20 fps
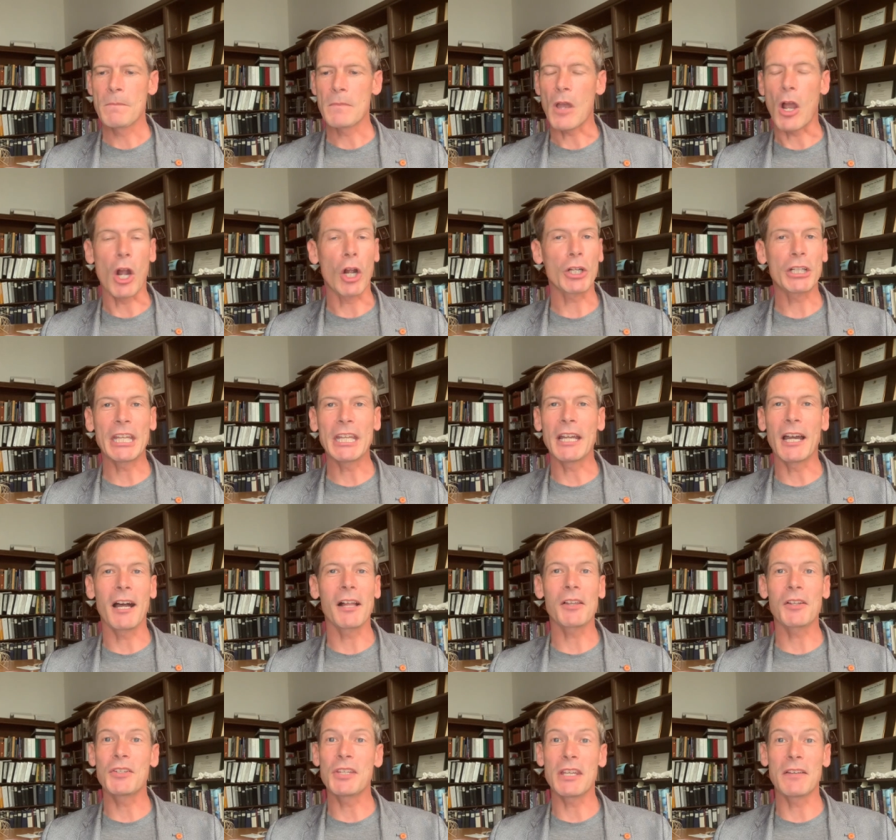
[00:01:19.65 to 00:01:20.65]

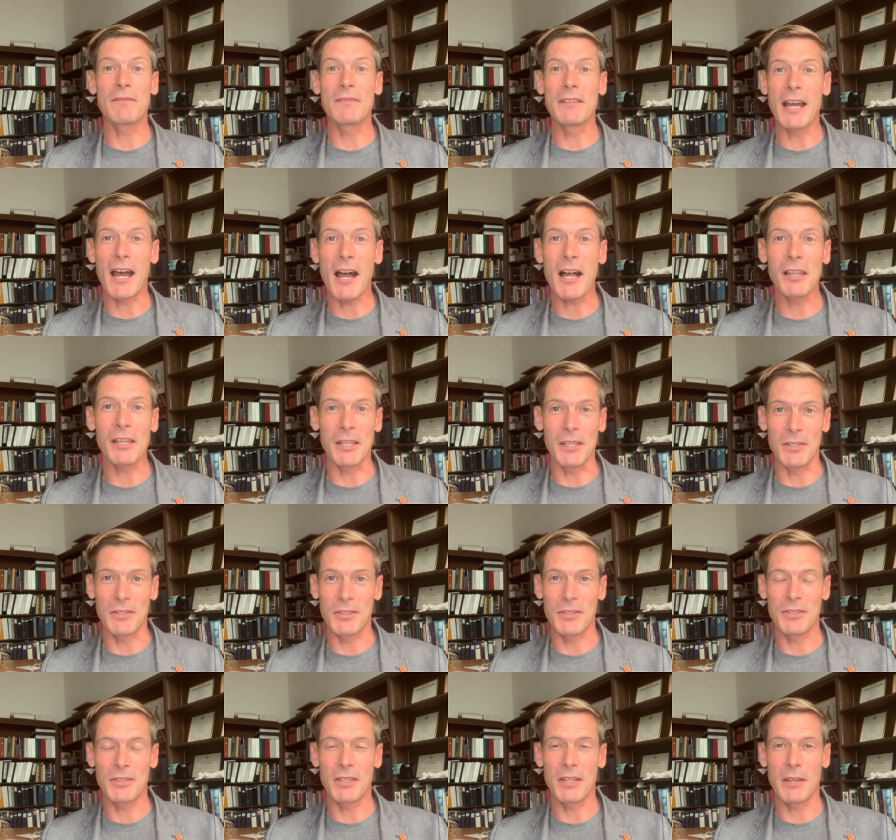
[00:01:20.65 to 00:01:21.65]
archaeology of
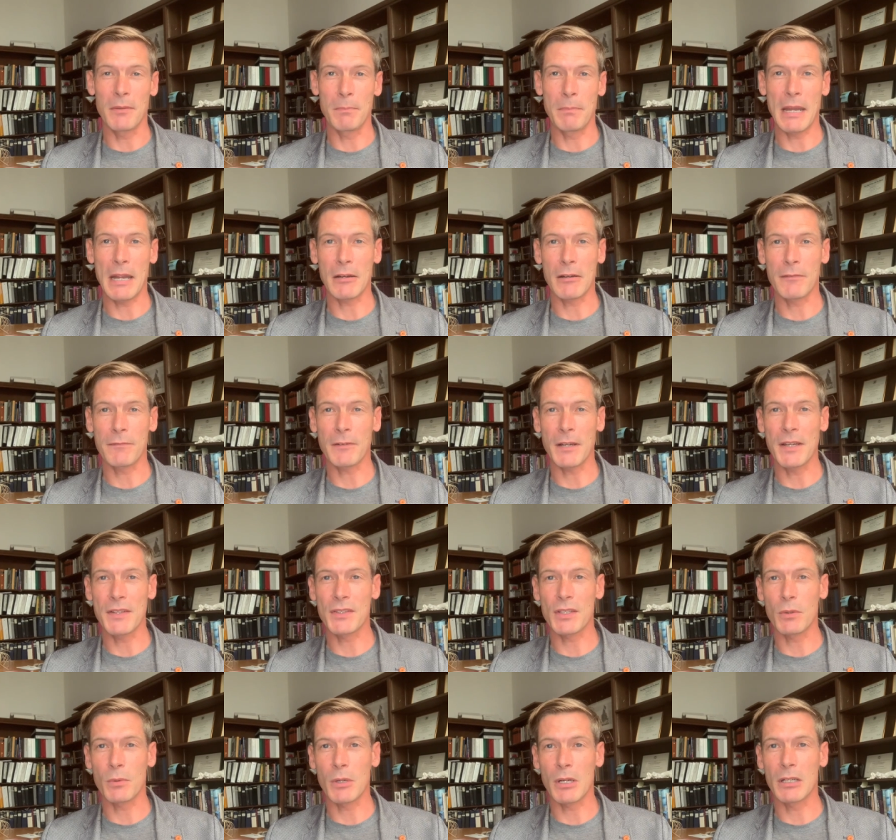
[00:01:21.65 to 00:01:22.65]
knowledge, to paraphrase
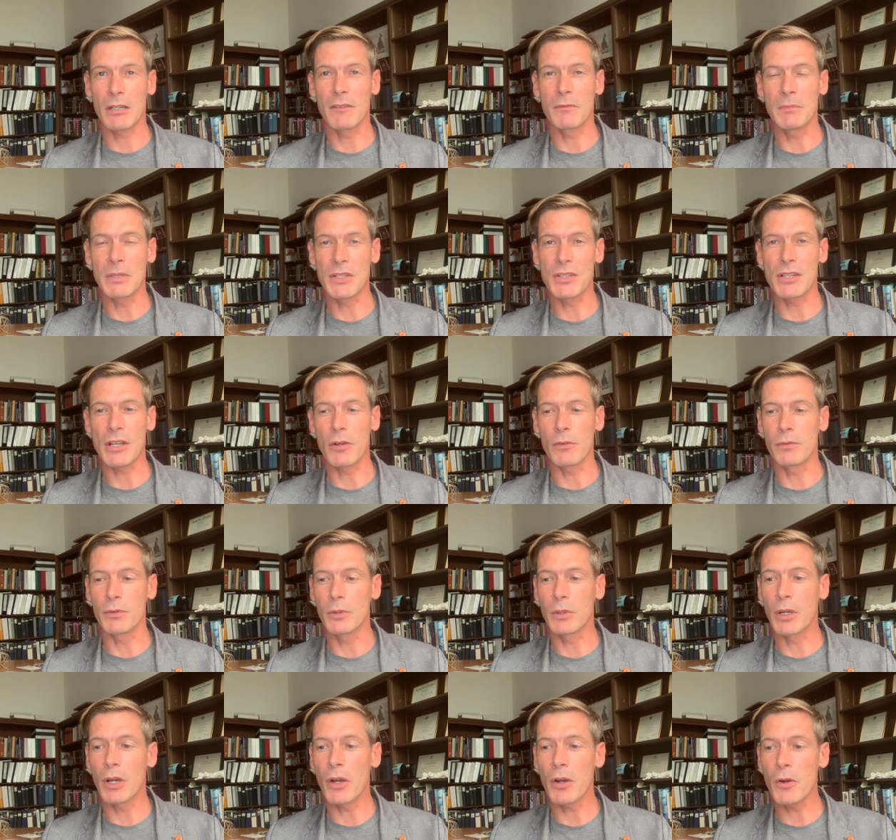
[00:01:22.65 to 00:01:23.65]
the work of Michel
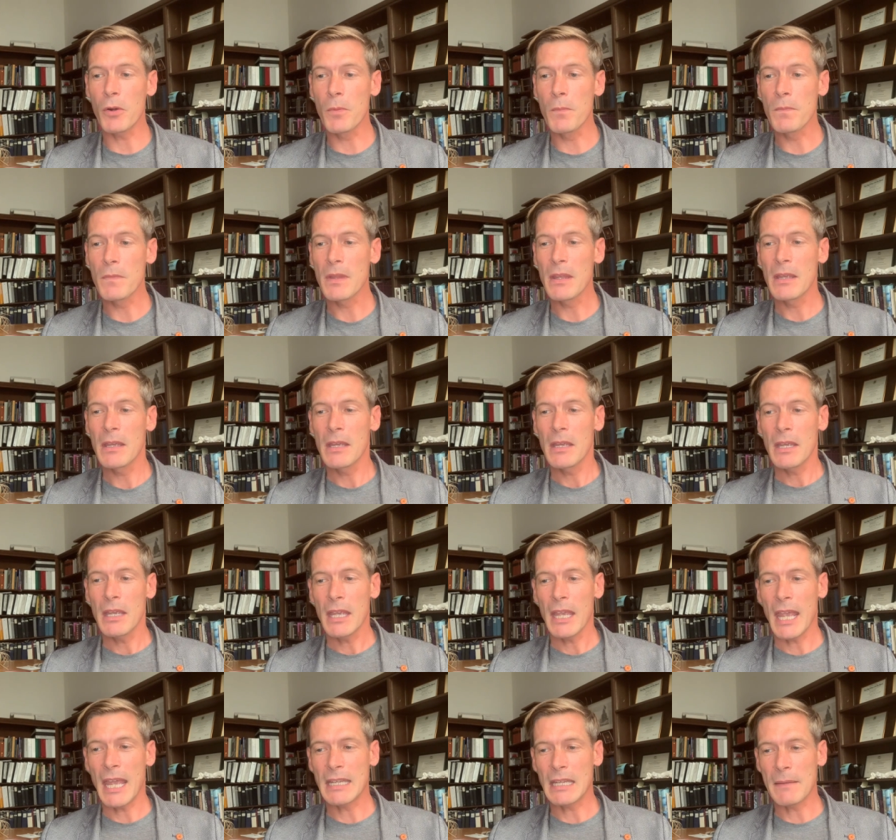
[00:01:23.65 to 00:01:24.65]
Foucault,
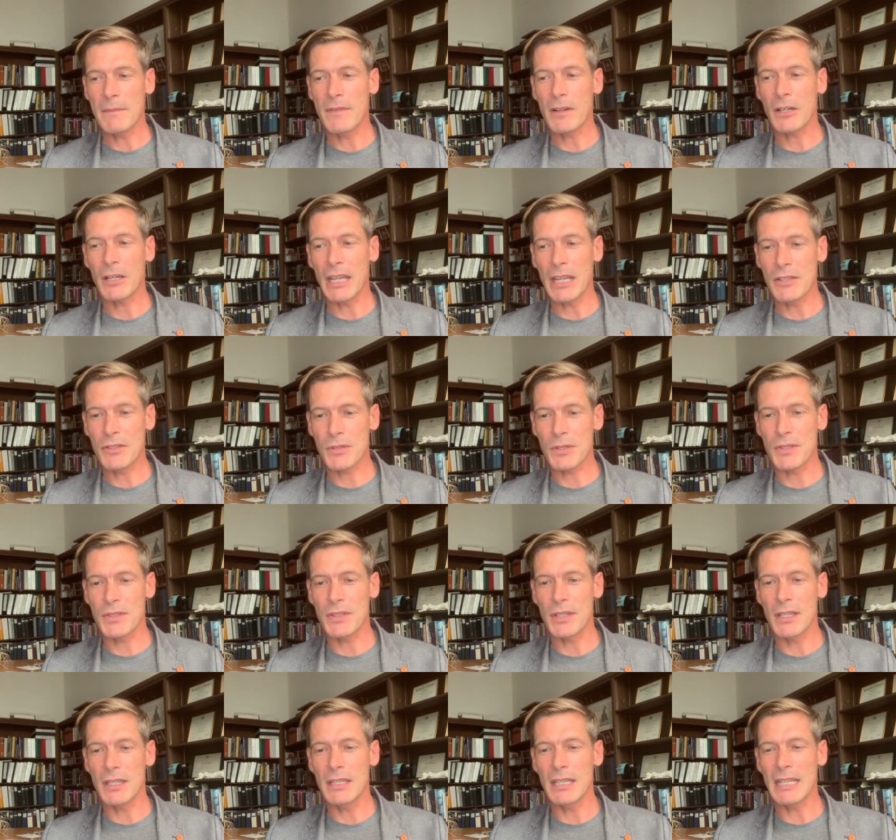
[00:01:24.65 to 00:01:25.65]
and I'm very
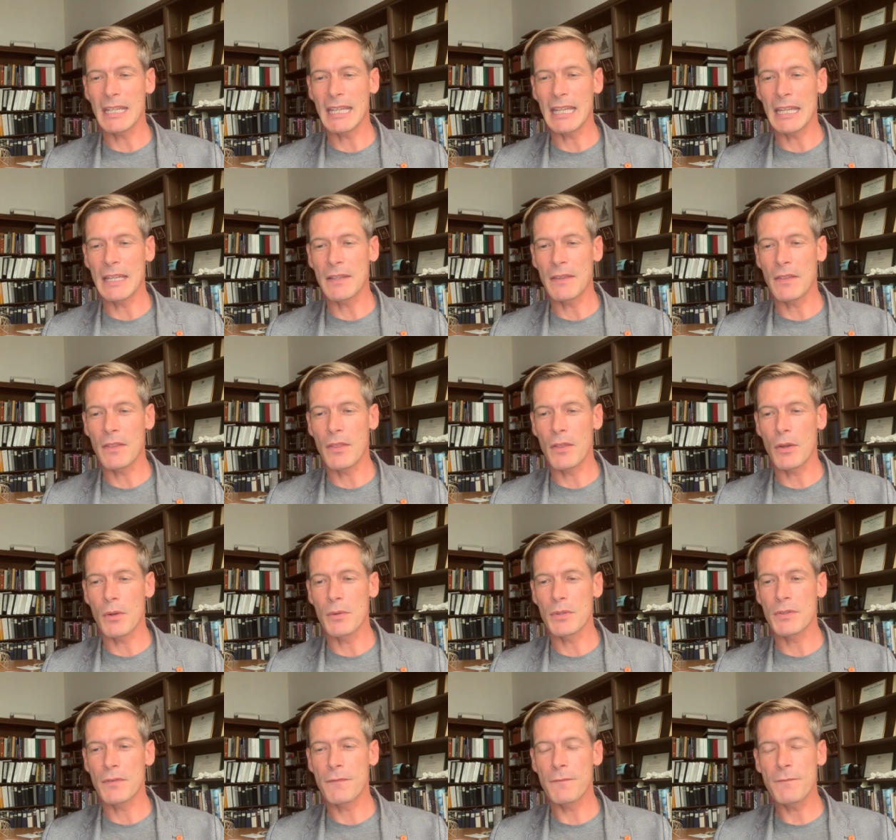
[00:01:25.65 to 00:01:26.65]
interested in
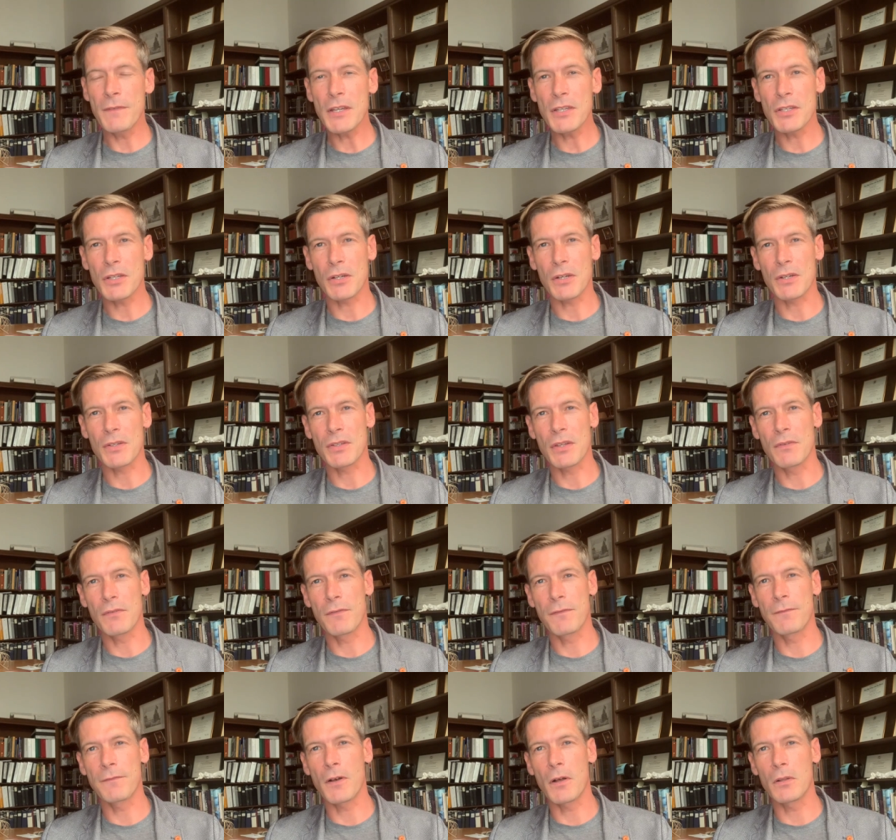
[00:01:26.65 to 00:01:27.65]
those fissures and
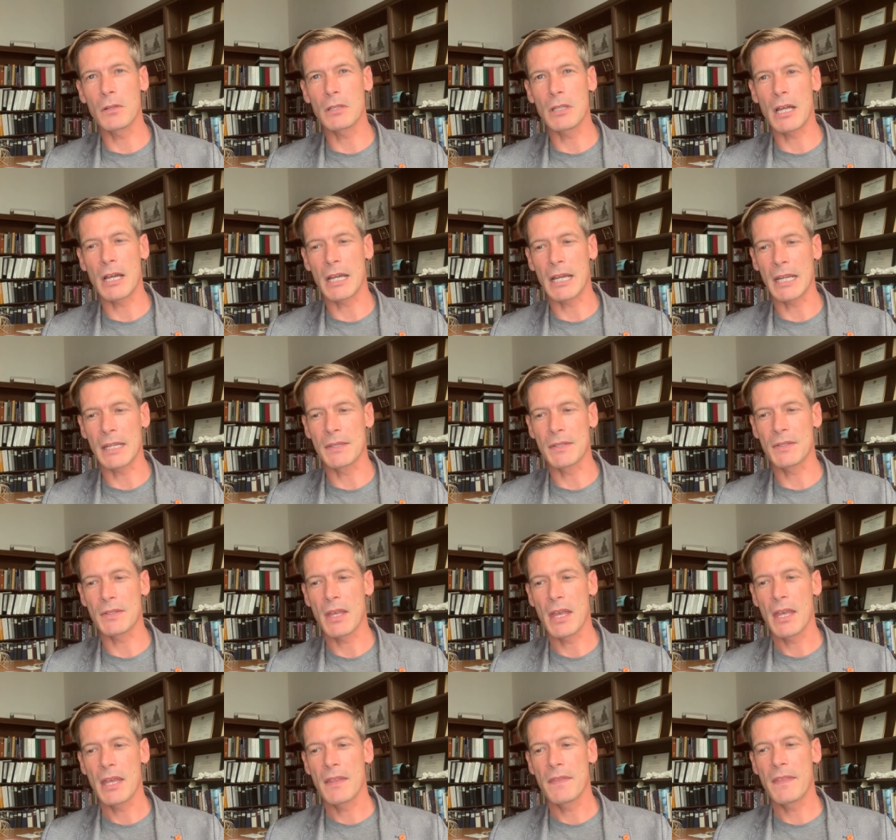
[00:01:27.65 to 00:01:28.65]
fault lines
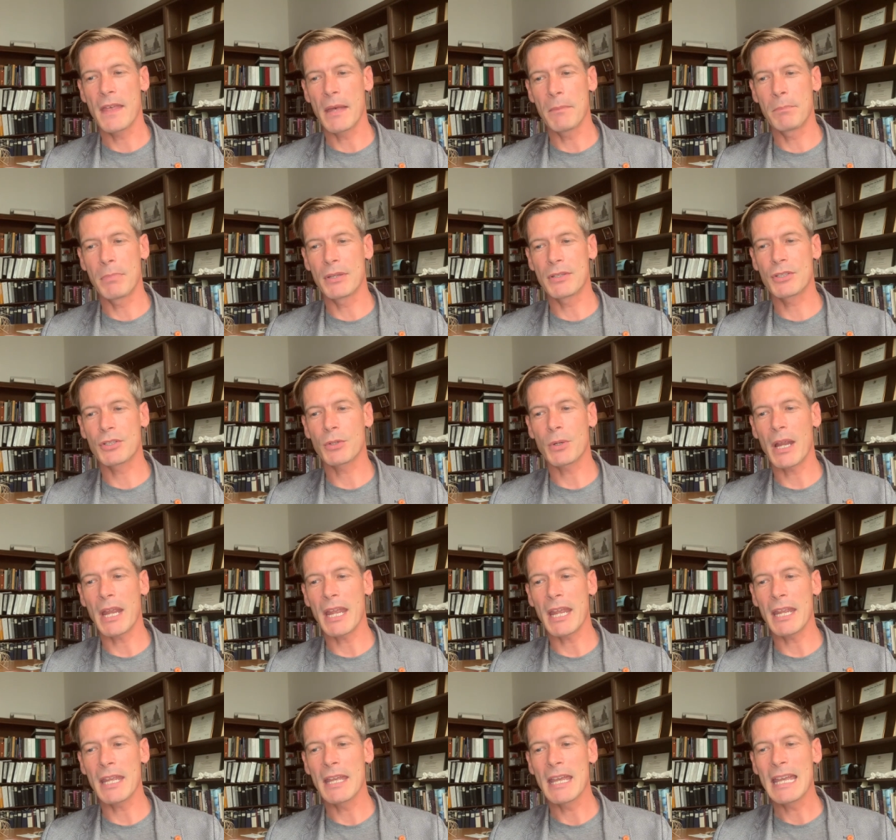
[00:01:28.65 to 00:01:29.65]
that
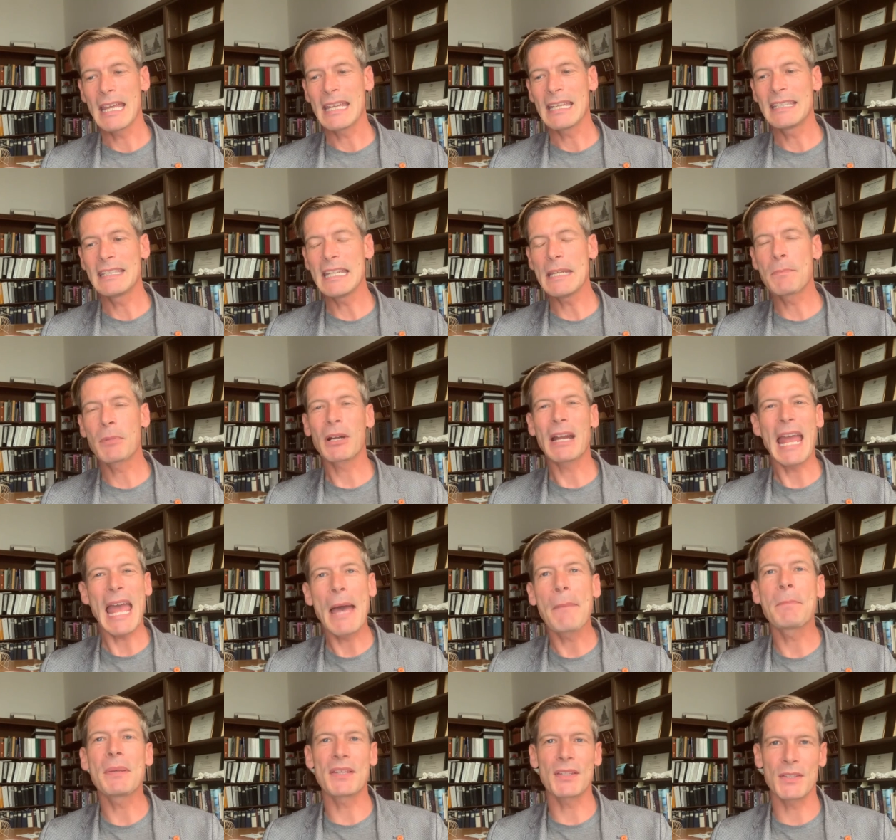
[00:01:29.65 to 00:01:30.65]
portray deeper
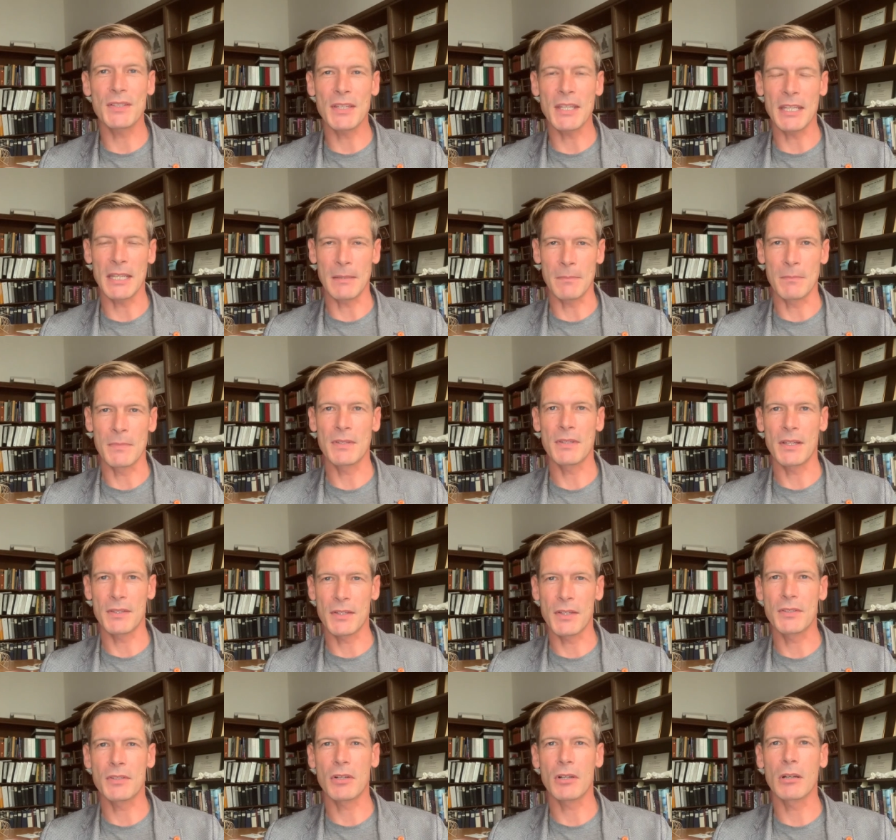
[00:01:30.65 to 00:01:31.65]
epistemes, that's
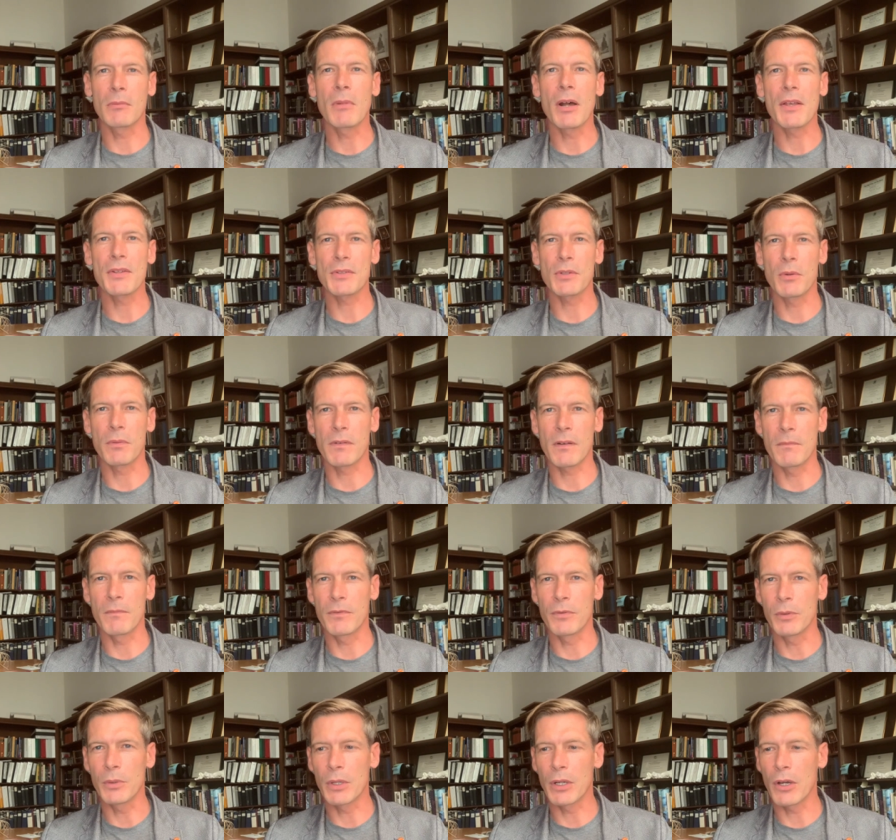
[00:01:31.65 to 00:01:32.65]
a term also from
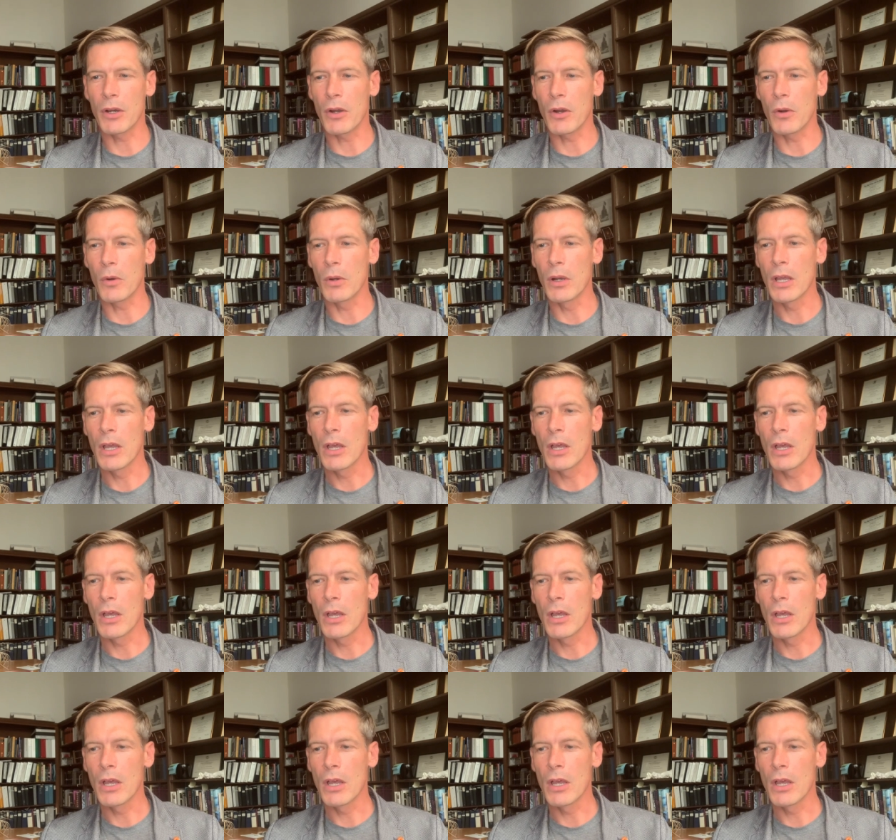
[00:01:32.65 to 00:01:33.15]
Foucault,